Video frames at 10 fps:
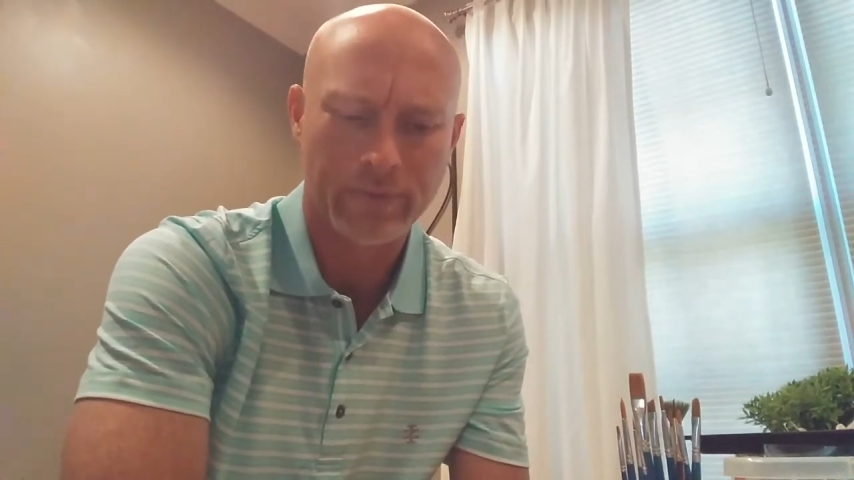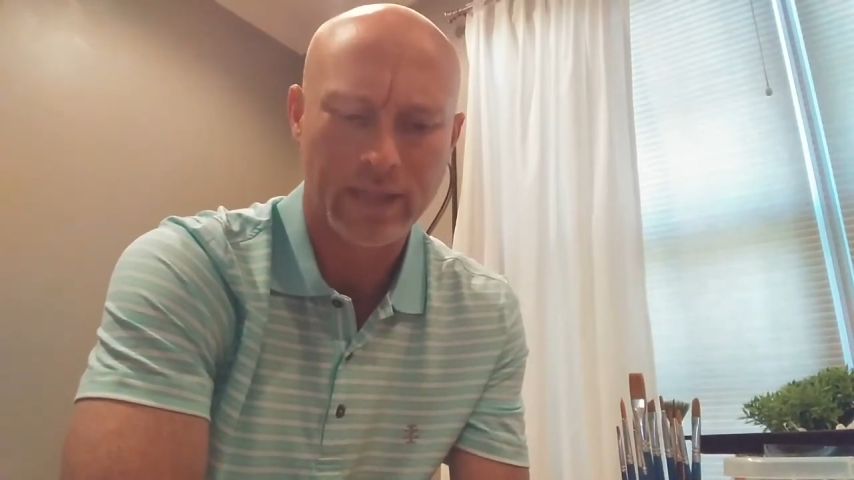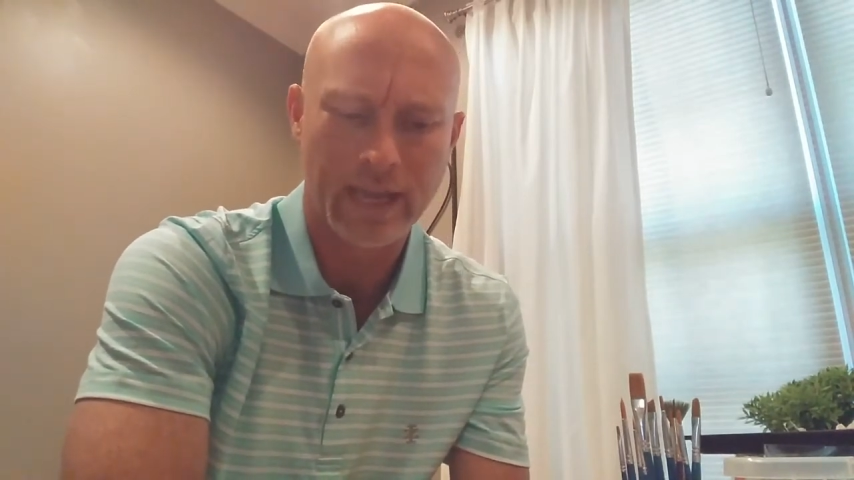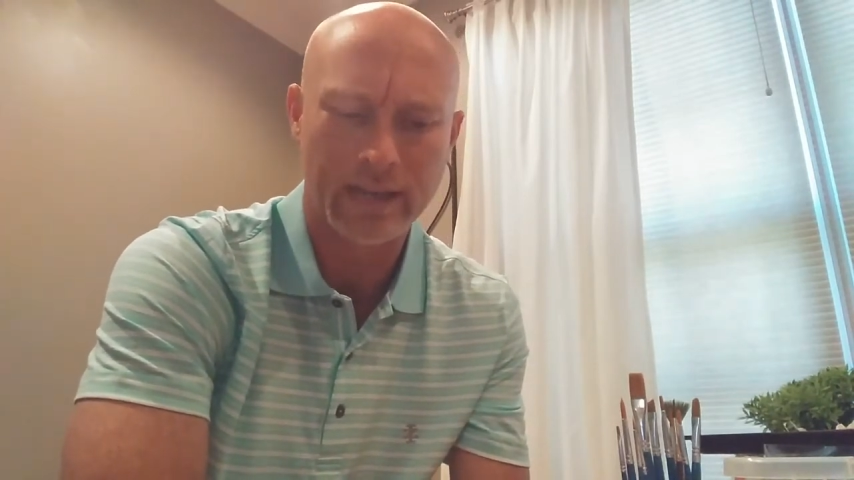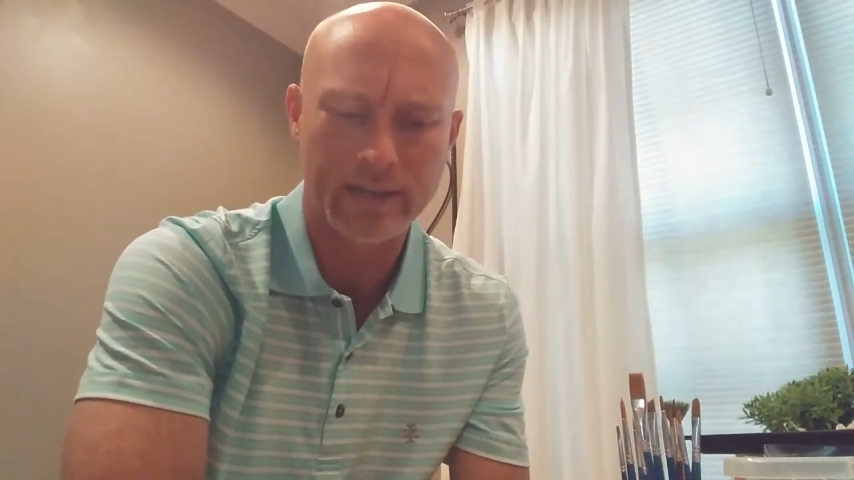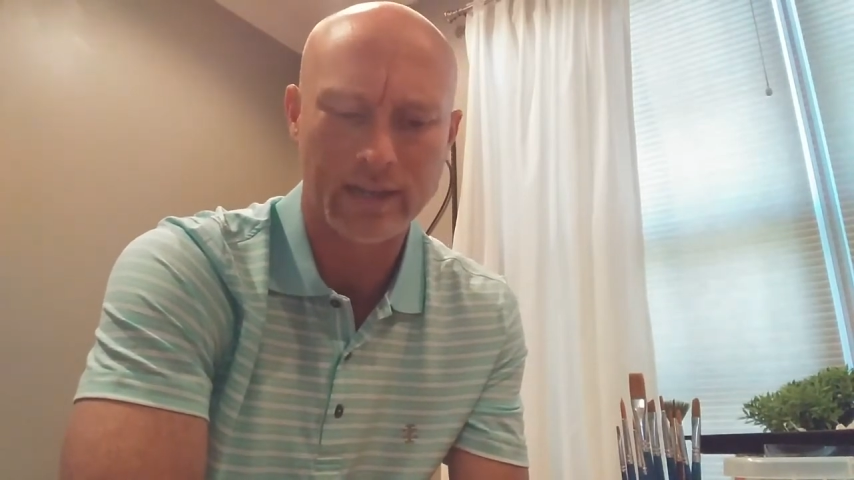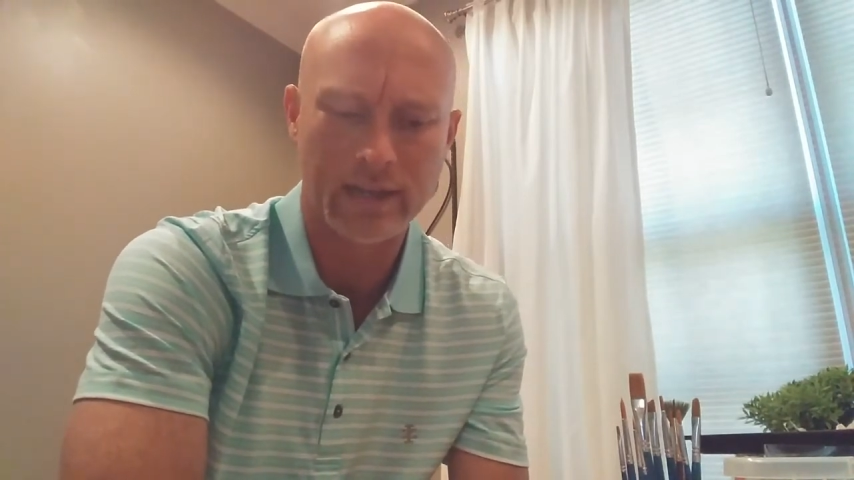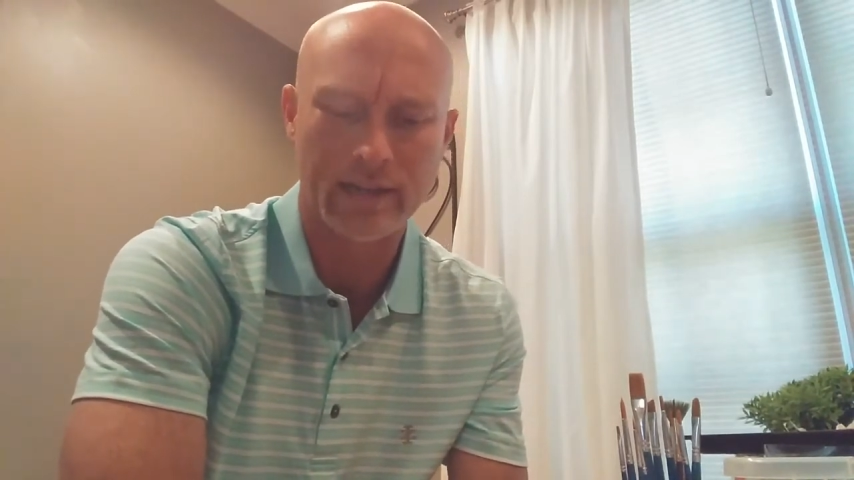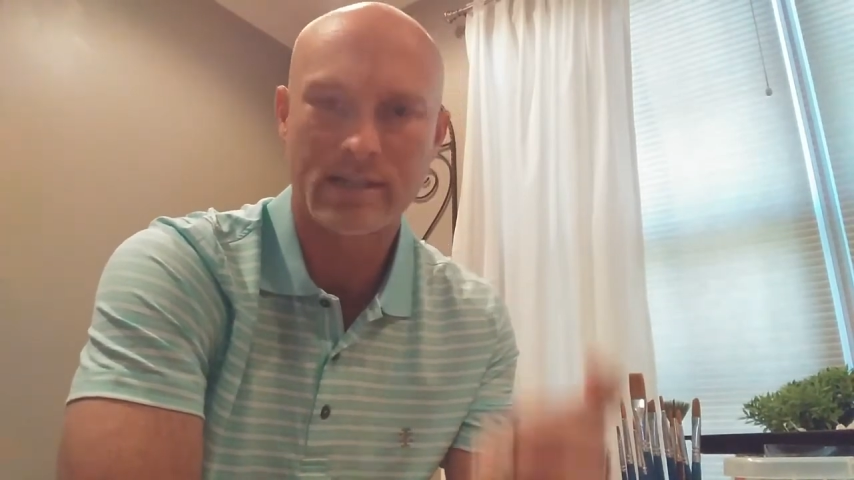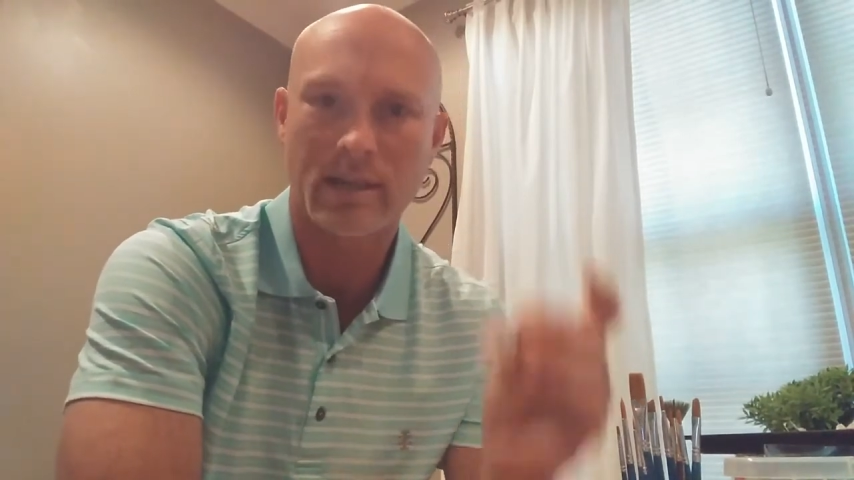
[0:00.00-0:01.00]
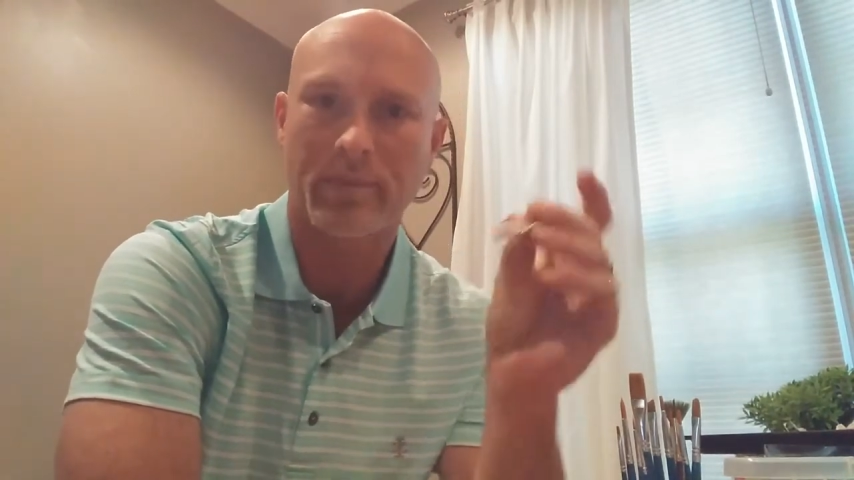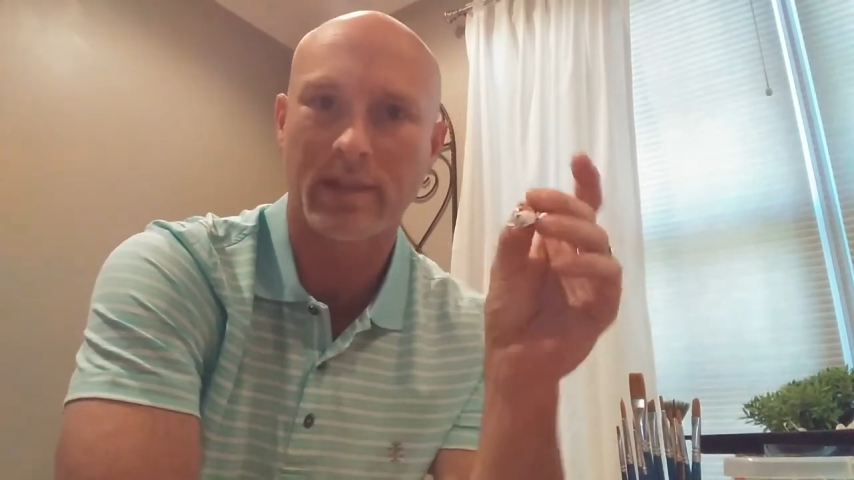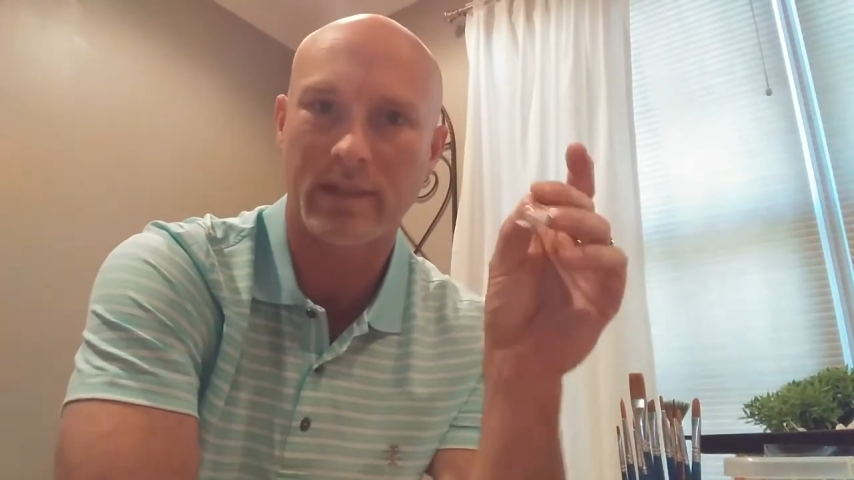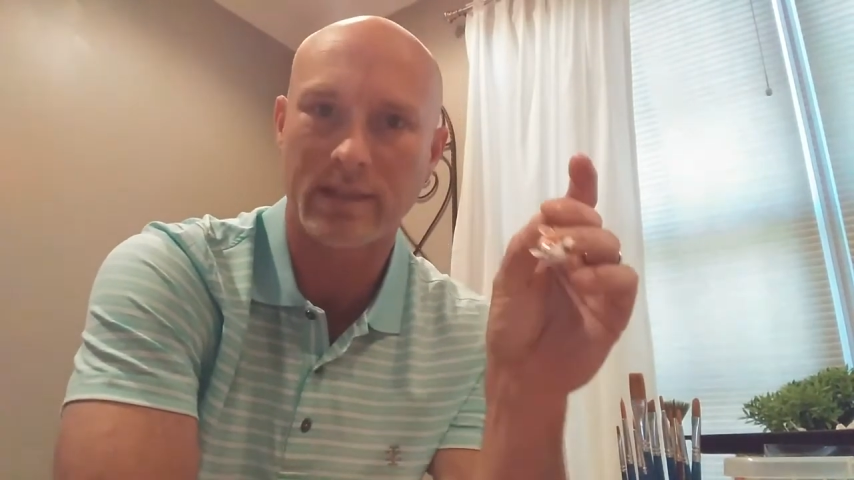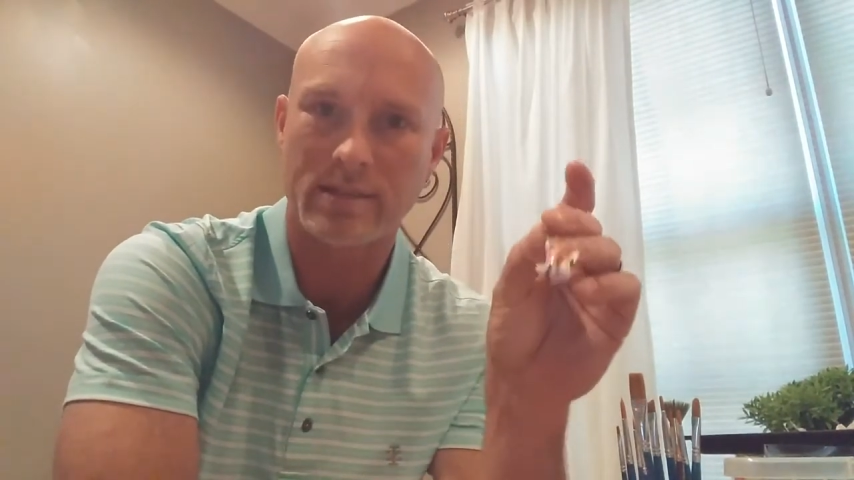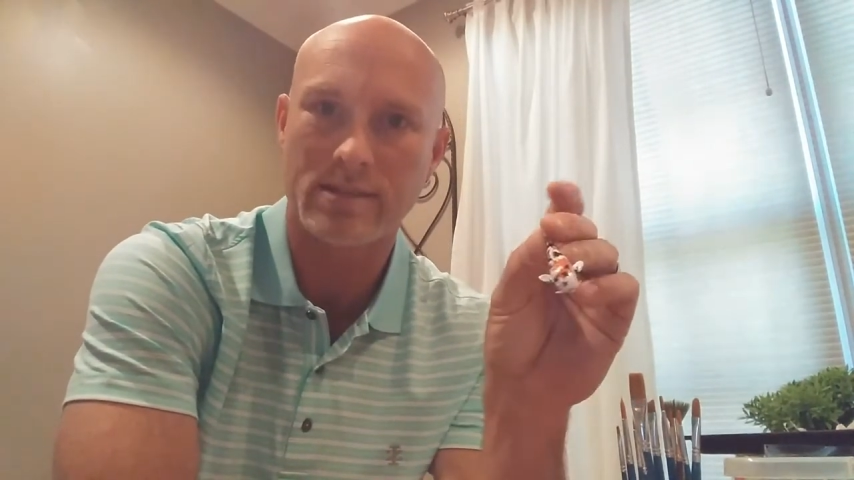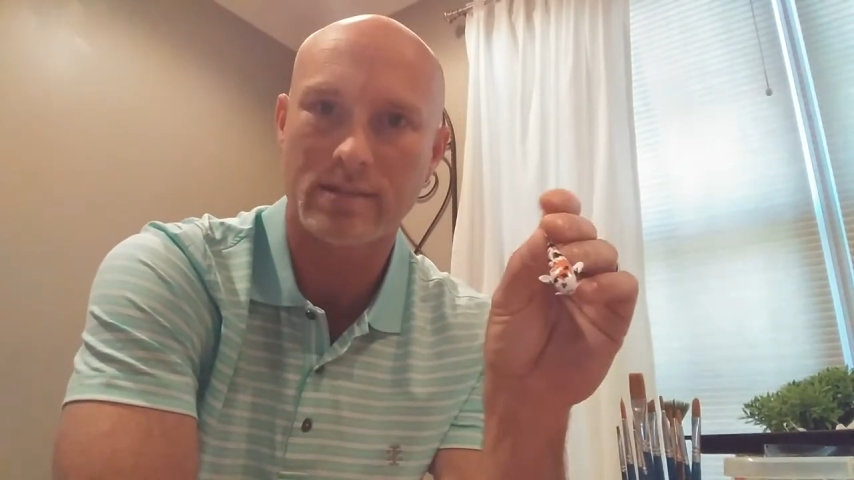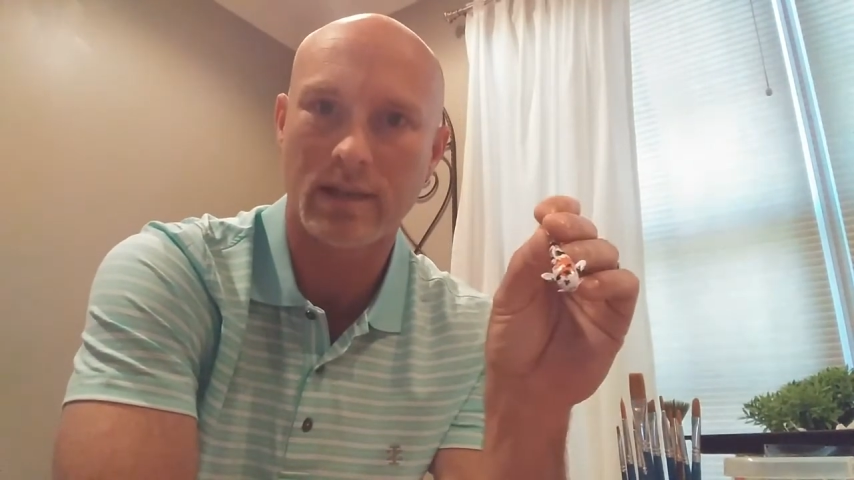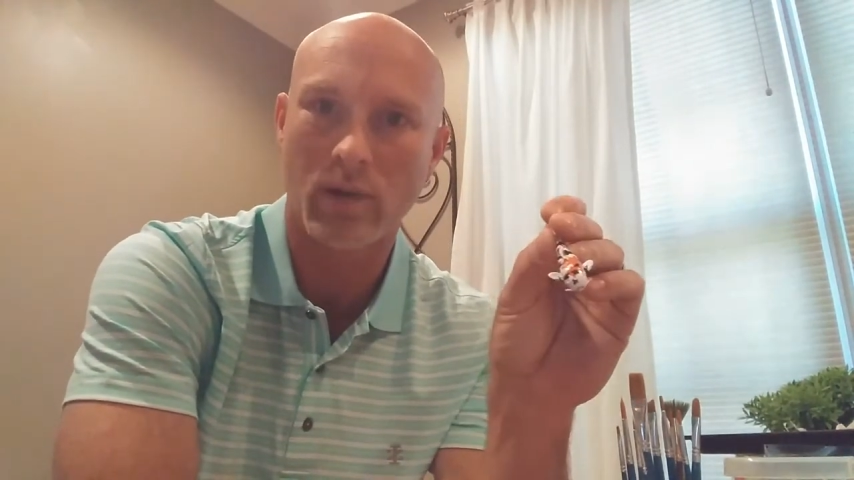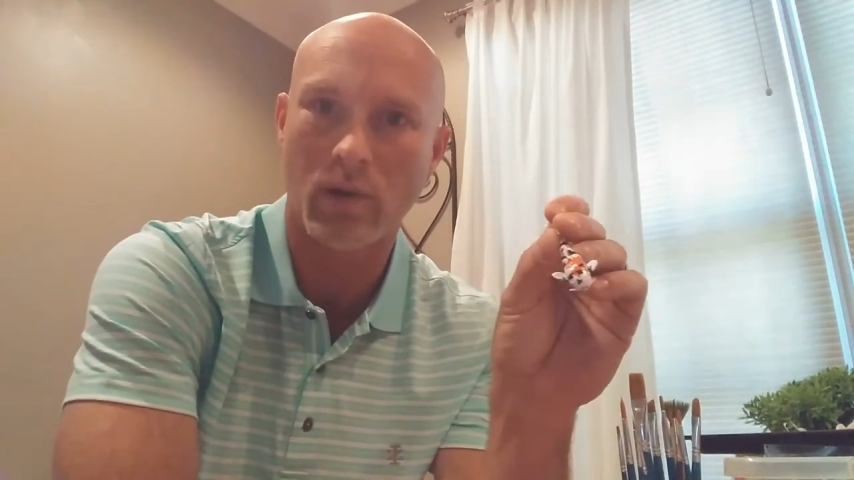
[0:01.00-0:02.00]
And something that's,
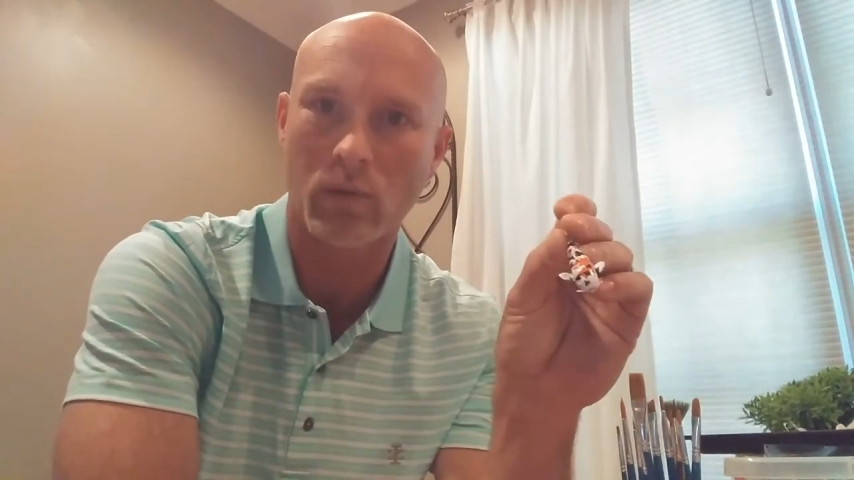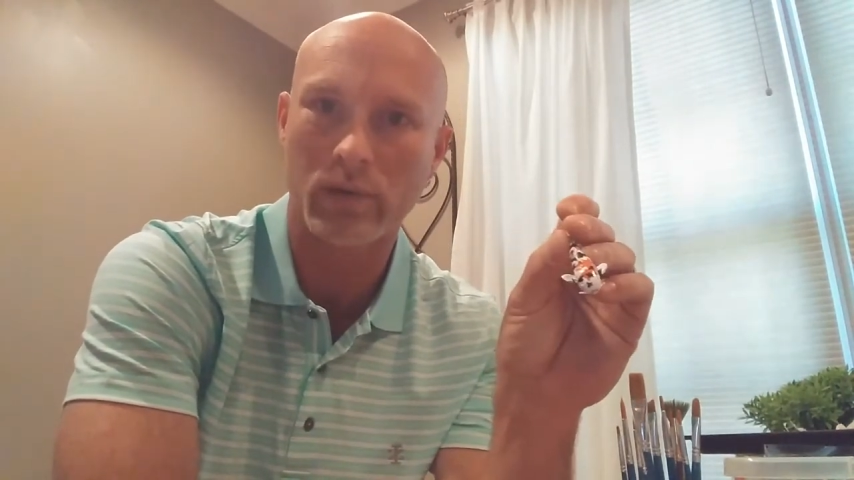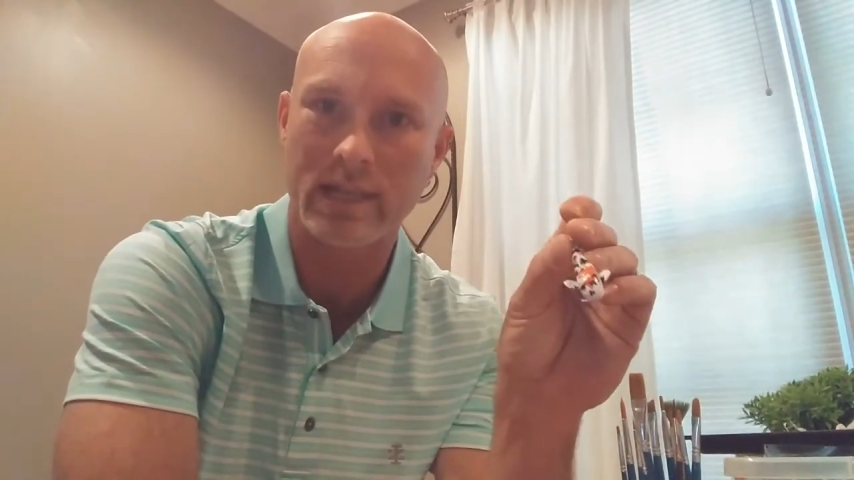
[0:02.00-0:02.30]
you know, only as